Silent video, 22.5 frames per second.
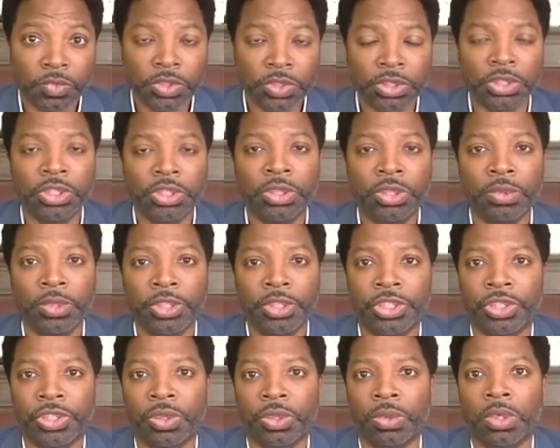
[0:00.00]
to
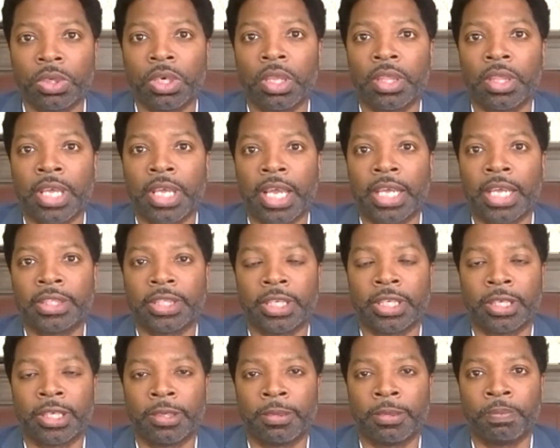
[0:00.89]
ensure that
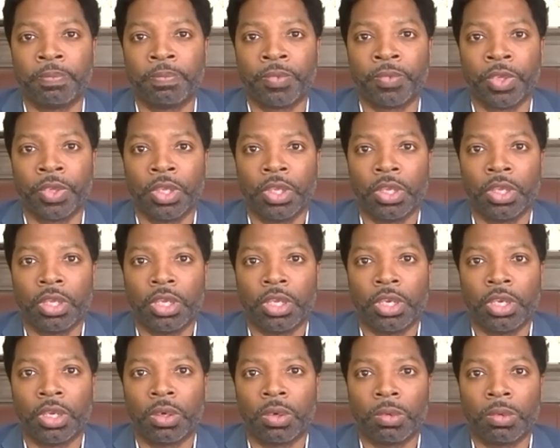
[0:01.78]
um, you
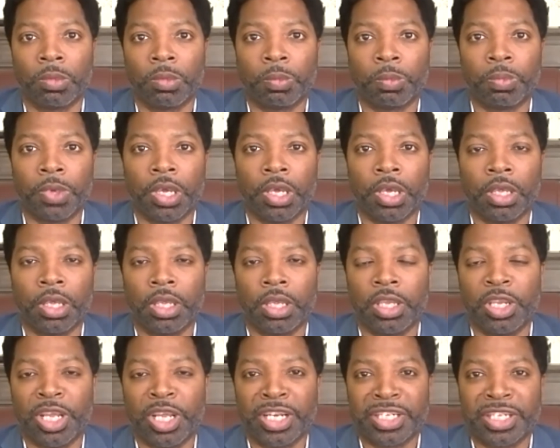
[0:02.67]
know uh,
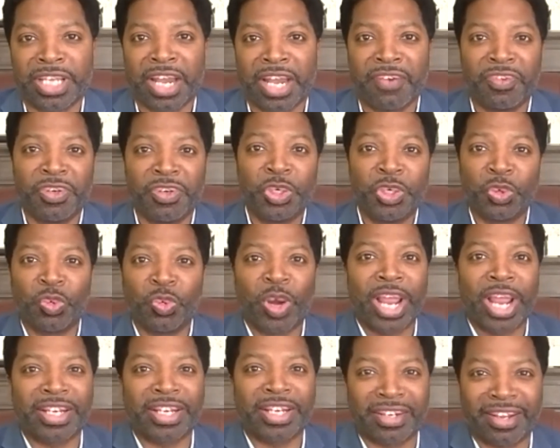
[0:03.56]
it's kind of a
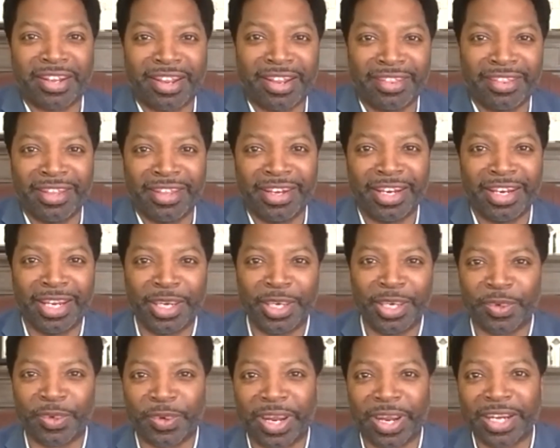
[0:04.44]
direct and then
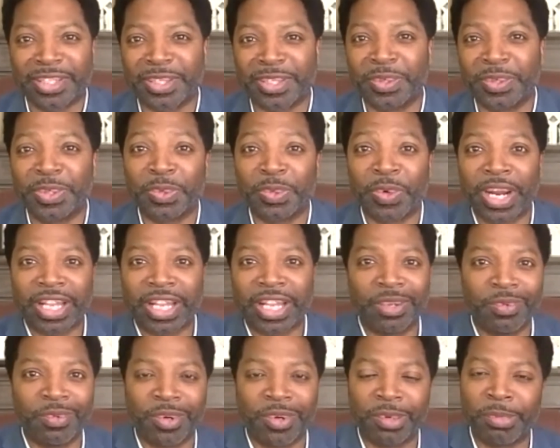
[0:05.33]
indirect. So directly,
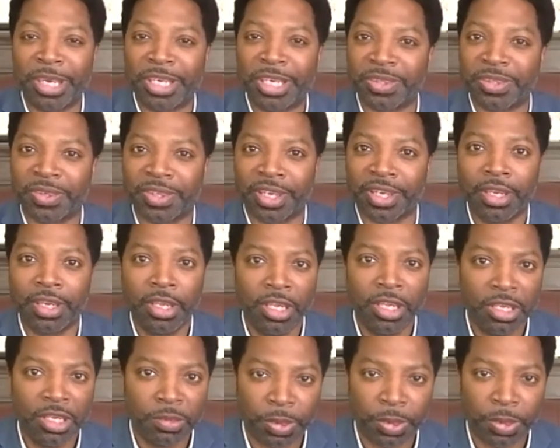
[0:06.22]
we want to make sure that
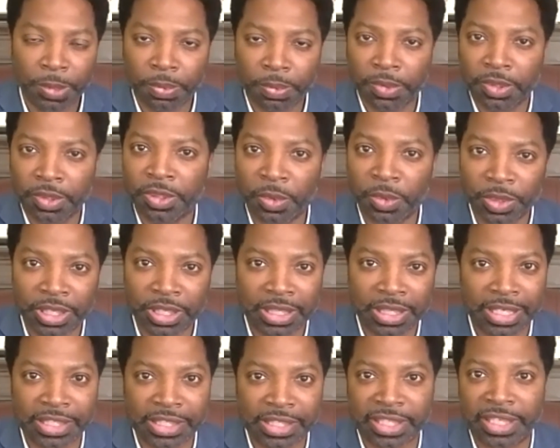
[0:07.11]
people are doing the
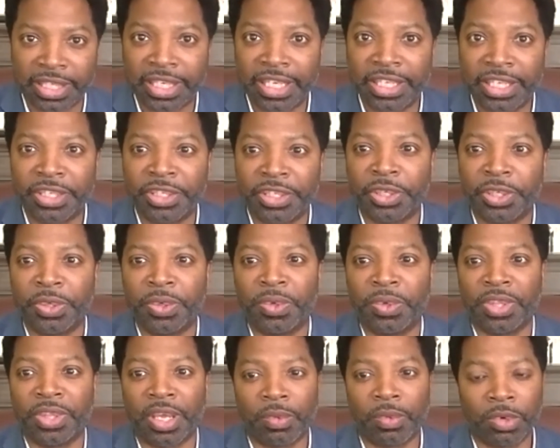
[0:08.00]
things they need to
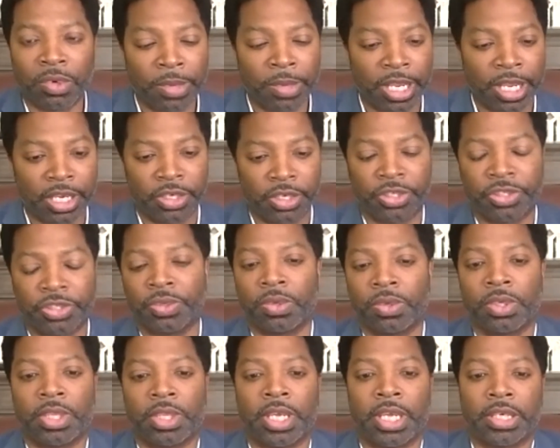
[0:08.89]
do. That we're making
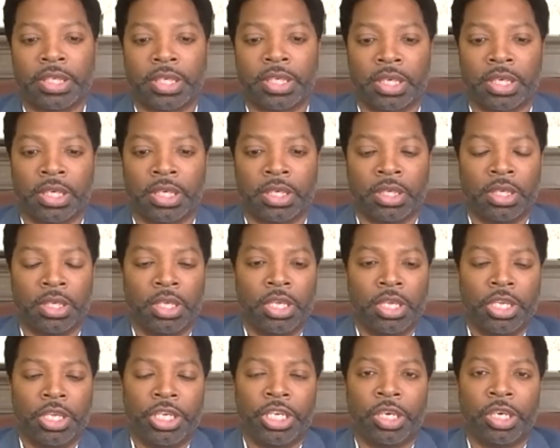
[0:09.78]
sure that uh,
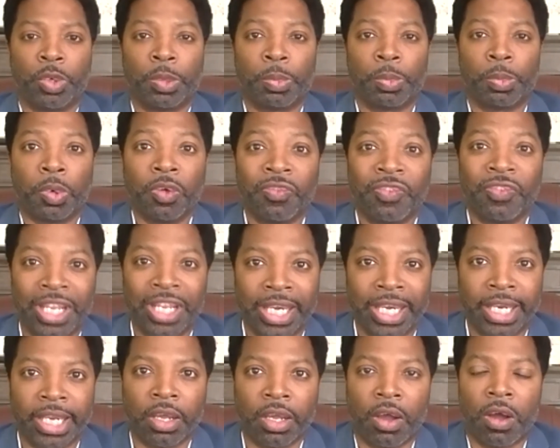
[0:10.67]
you know we're
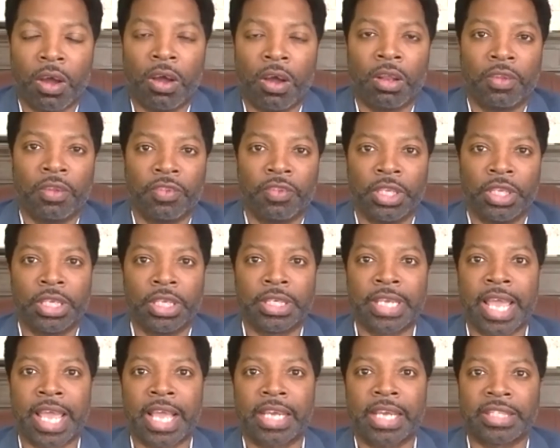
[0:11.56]
preventing all of the
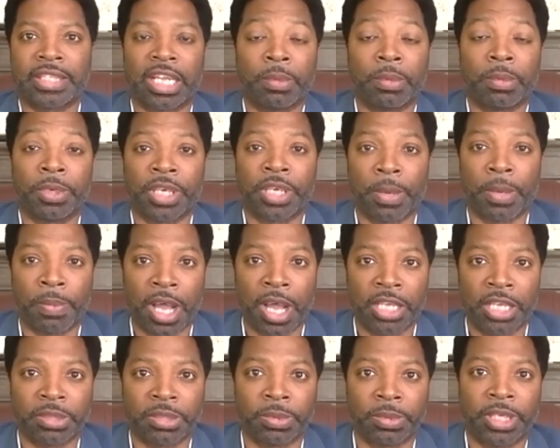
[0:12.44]
attacks that could
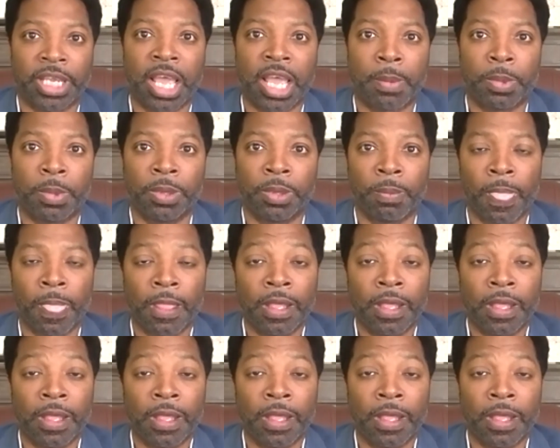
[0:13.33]
possibly happen.